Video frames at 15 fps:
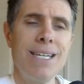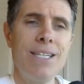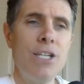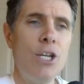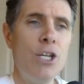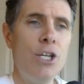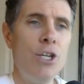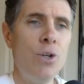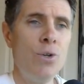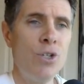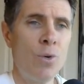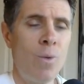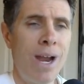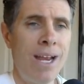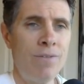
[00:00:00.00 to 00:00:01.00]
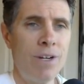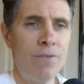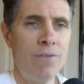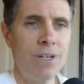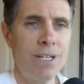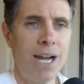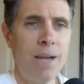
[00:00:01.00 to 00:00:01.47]
It's a huge array of
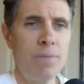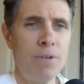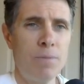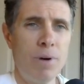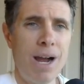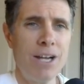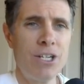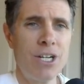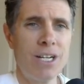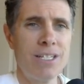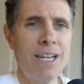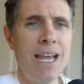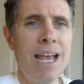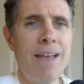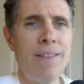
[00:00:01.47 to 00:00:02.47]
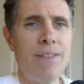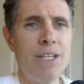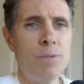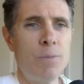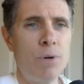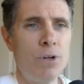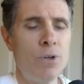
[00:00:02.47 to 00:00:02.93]
different types of projects that
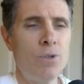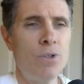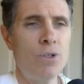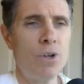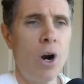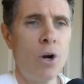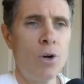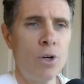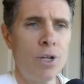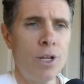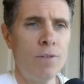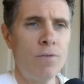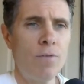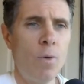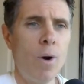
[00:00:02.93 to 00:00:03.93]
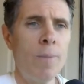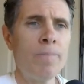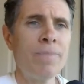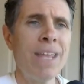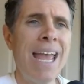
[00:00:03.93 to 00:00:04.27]
these producers are looking for.